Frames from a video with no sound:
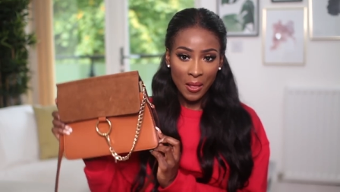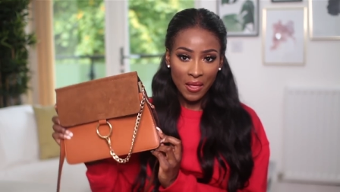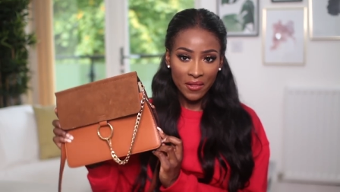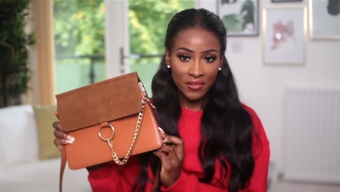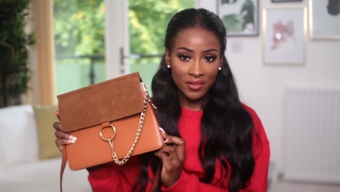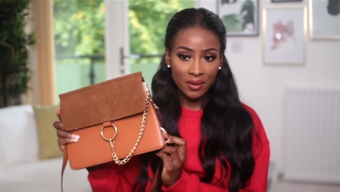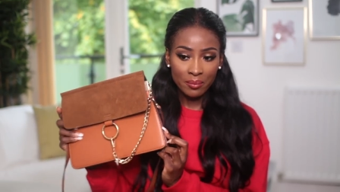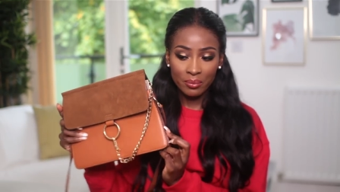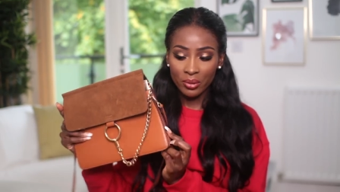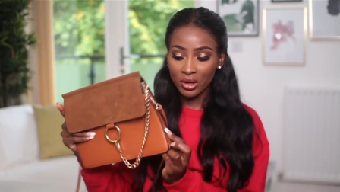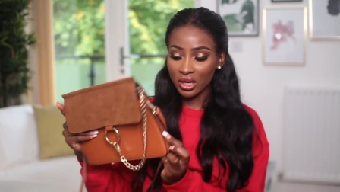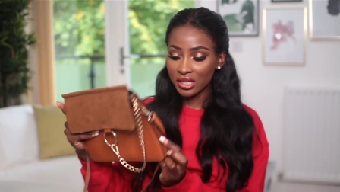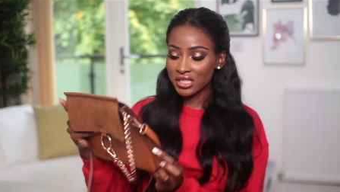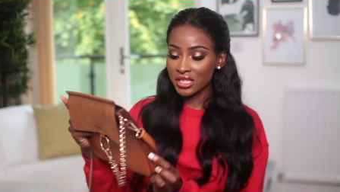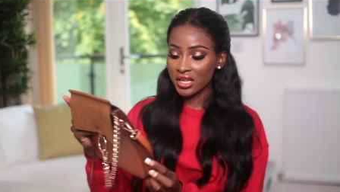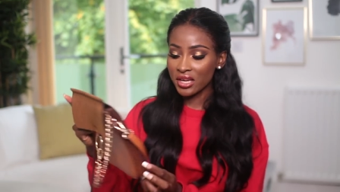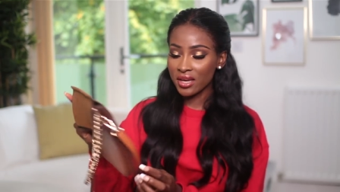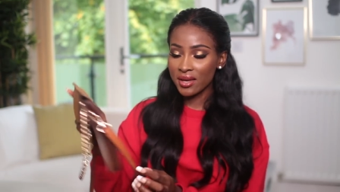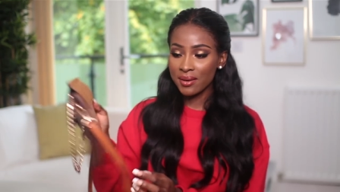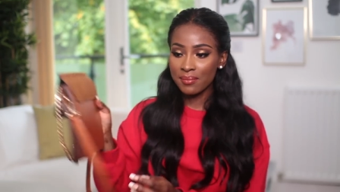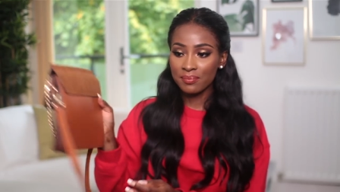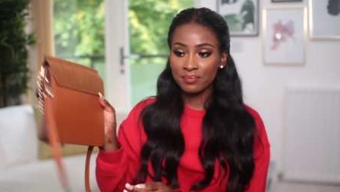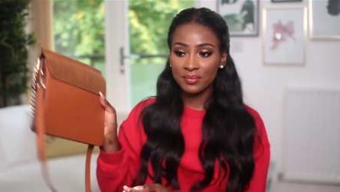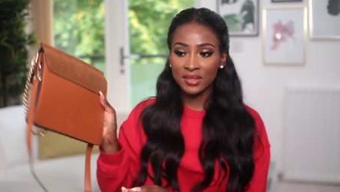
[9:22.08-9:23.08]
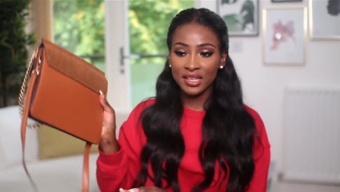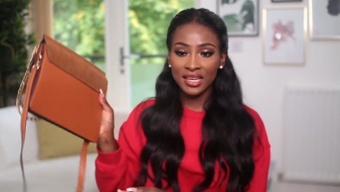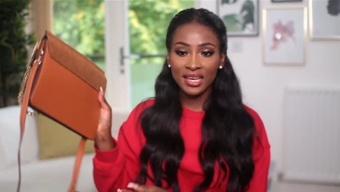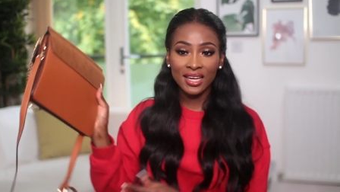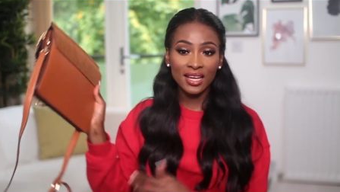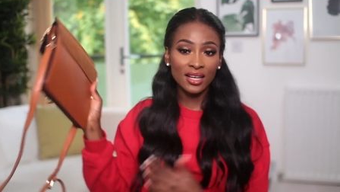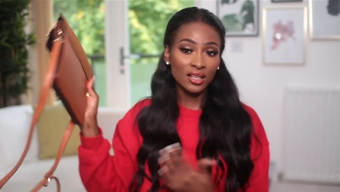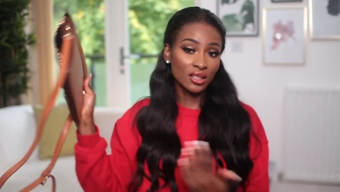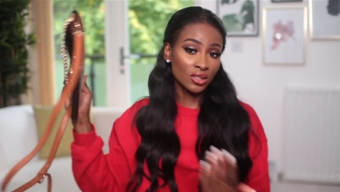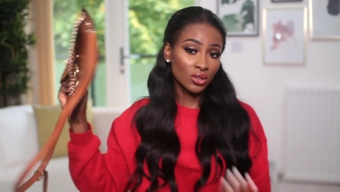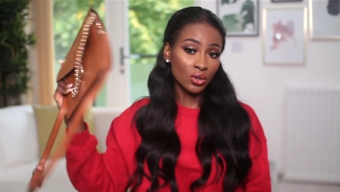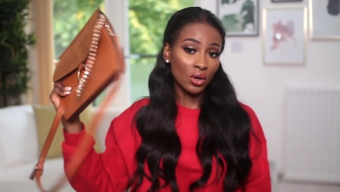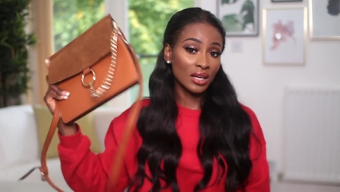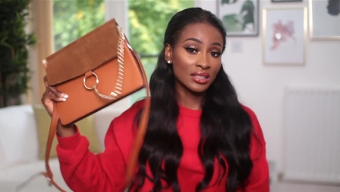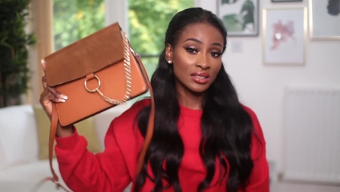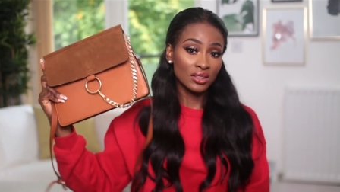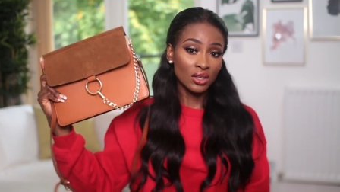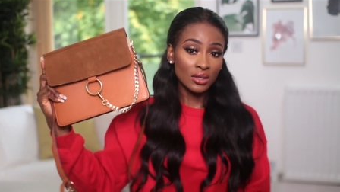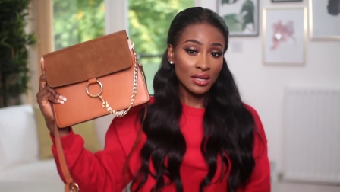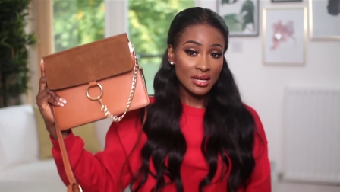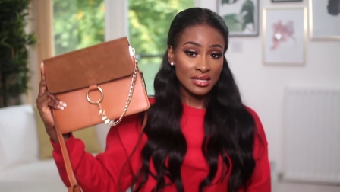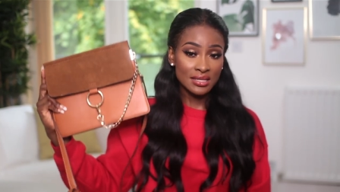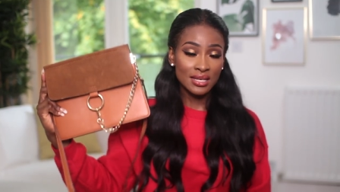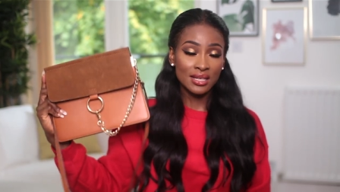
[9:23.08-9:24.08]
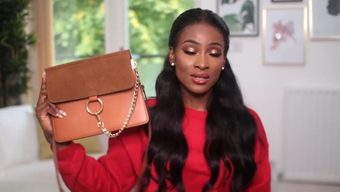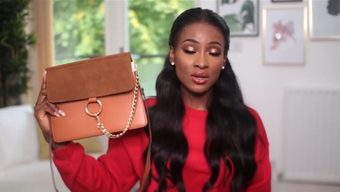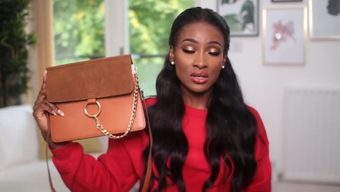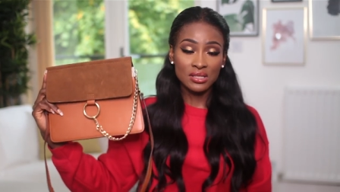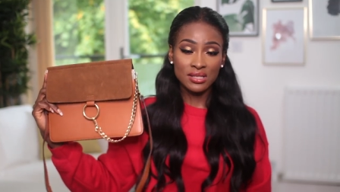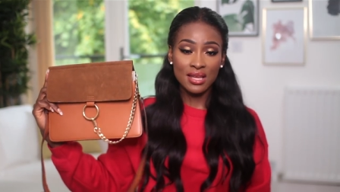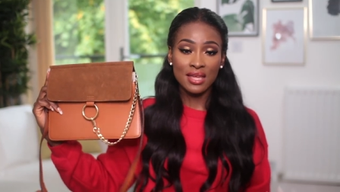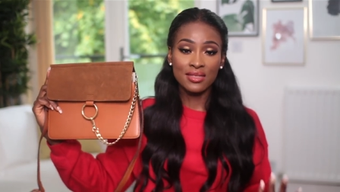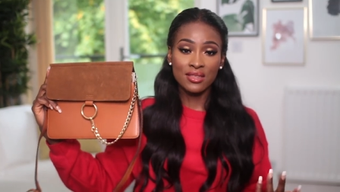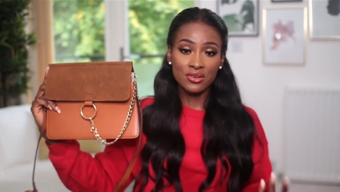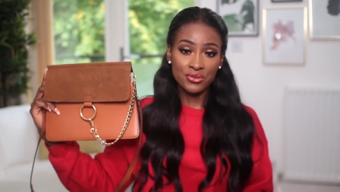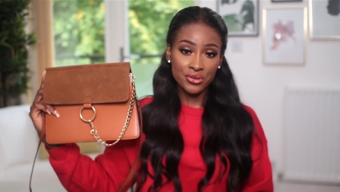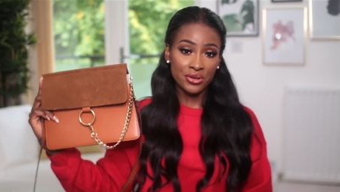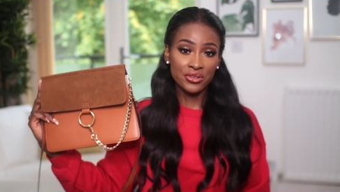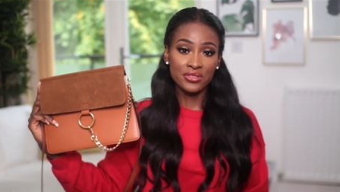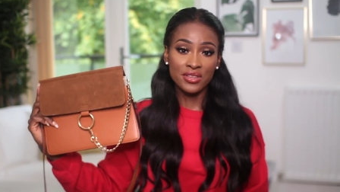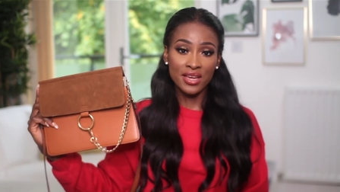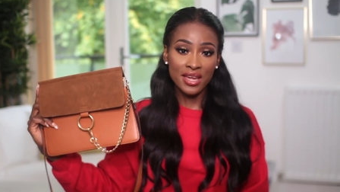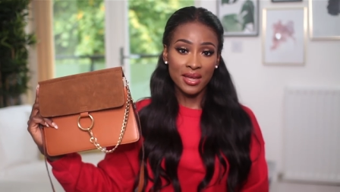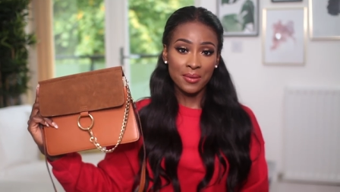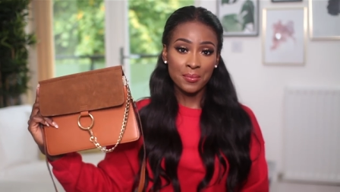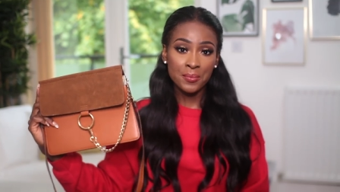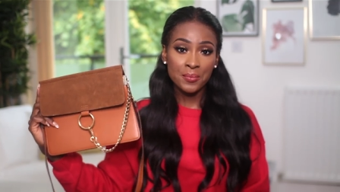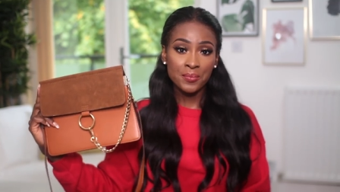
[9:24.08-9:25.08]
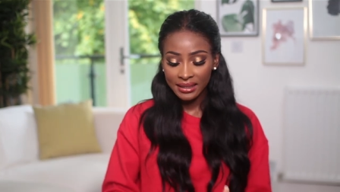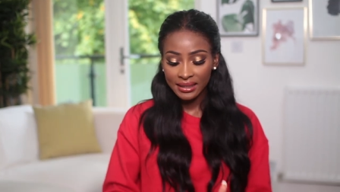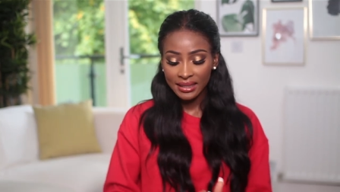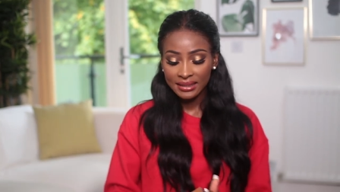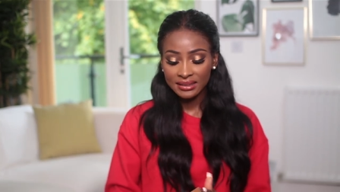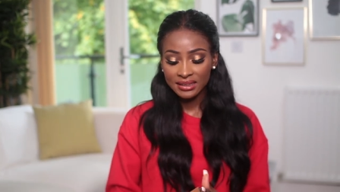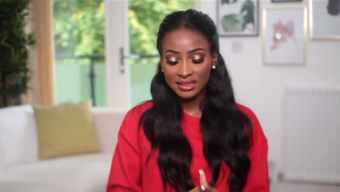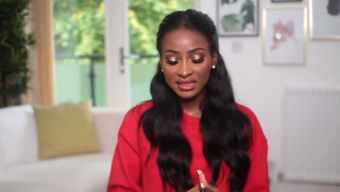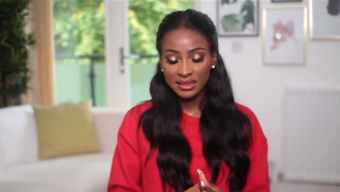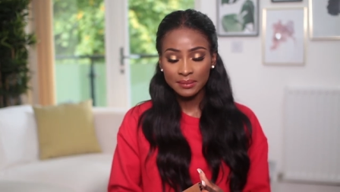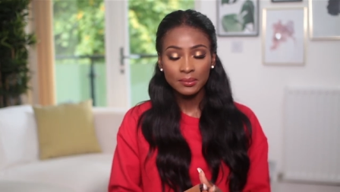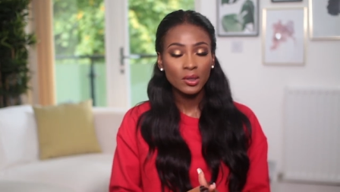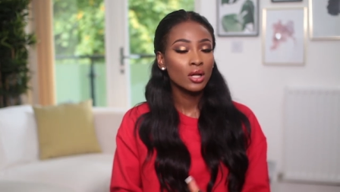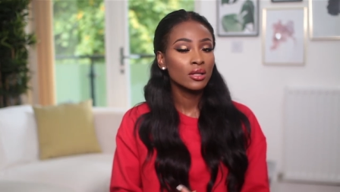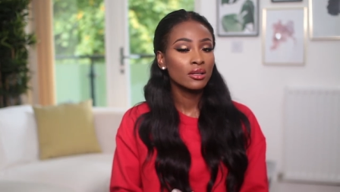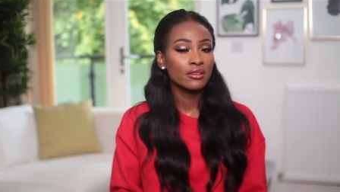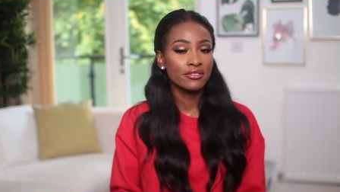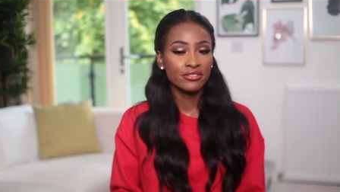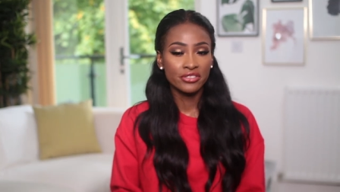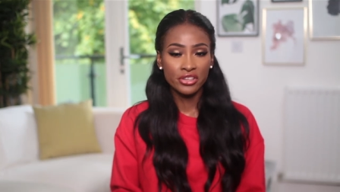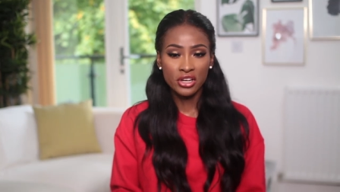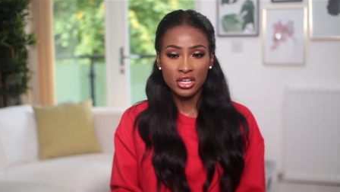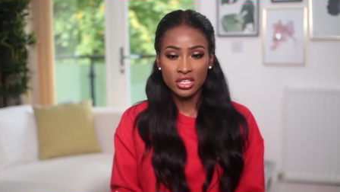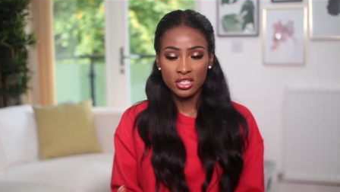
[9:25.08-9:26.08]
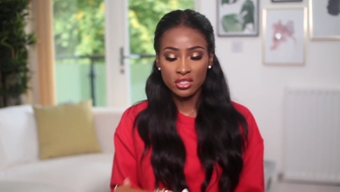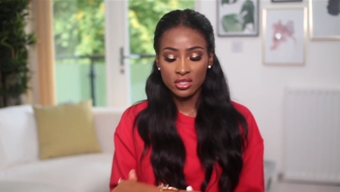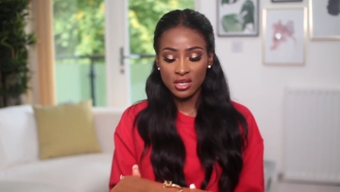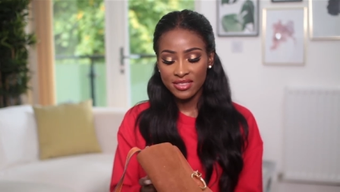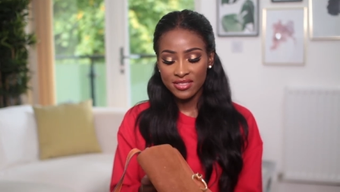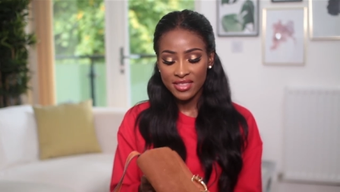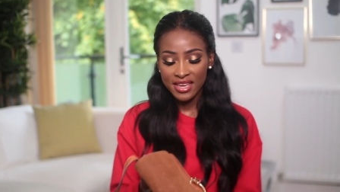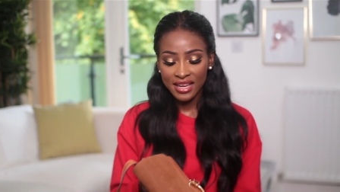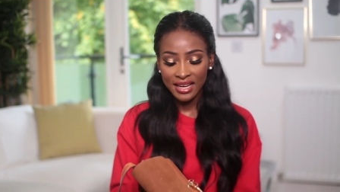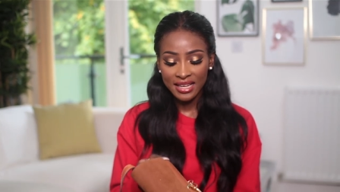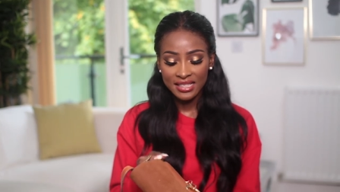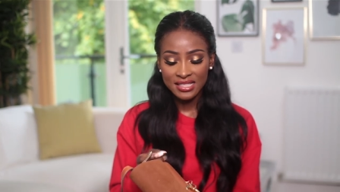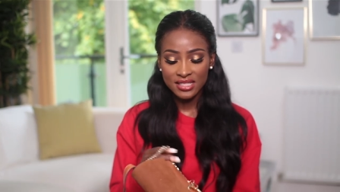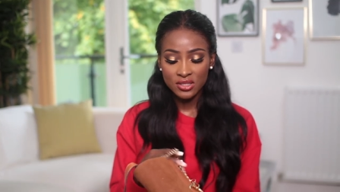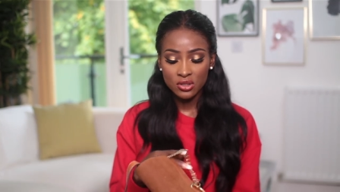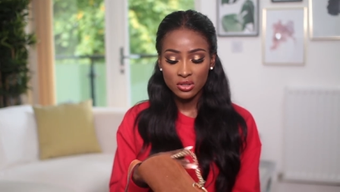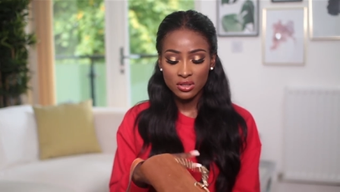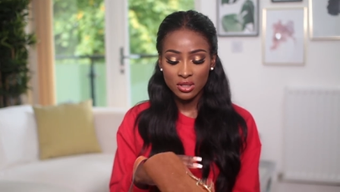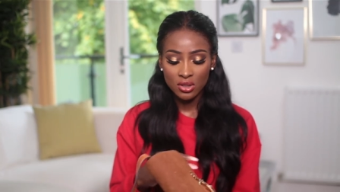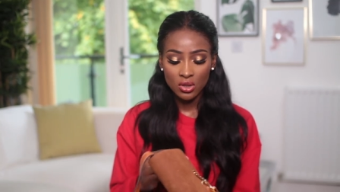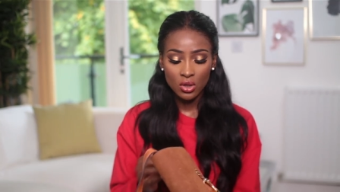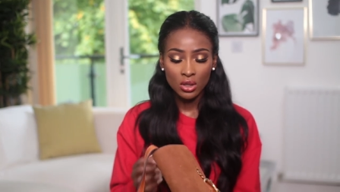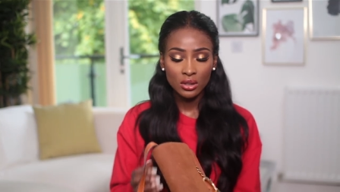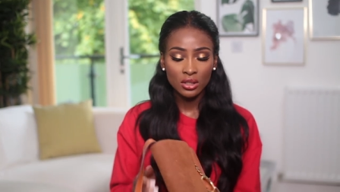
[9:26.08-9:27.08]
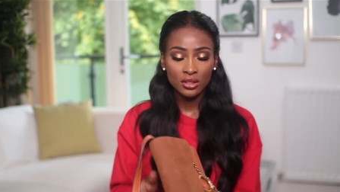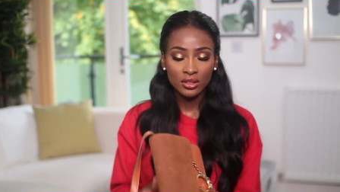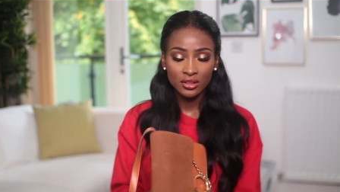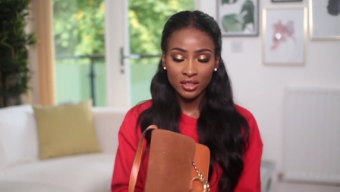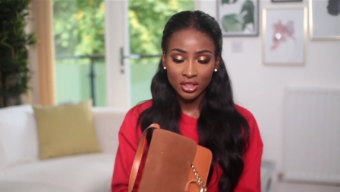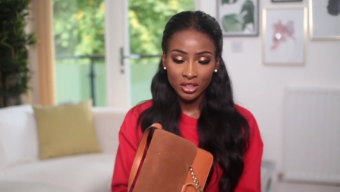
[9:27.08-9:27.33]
at the bottom it looks honestly looks like the real thing and there's a smaller version i think it's still the,